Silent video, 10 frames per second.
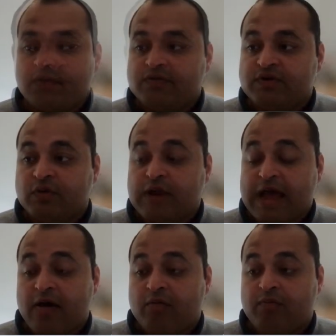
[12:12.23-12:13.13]
So
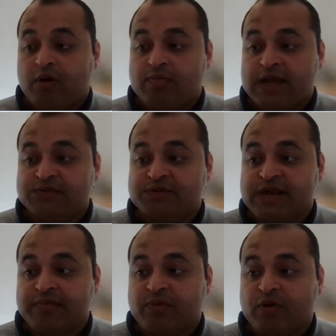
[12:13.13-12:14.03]
now bot management
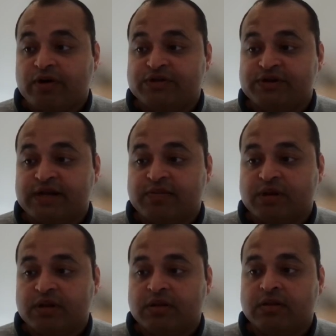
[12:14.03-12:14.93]
endpoint is
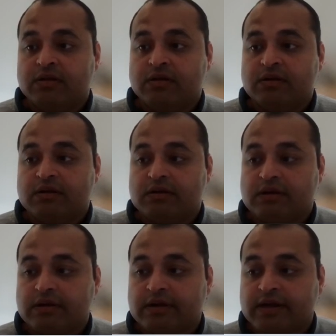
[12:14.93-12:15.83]
readable,
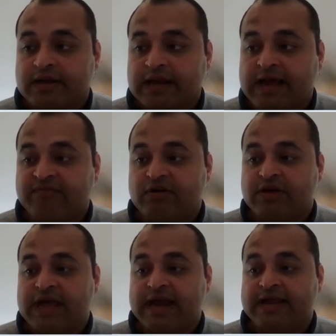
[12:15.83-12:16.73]
it can have a look
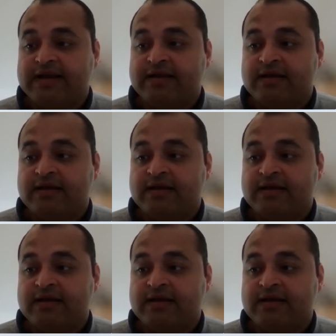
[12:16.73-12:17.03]
at it,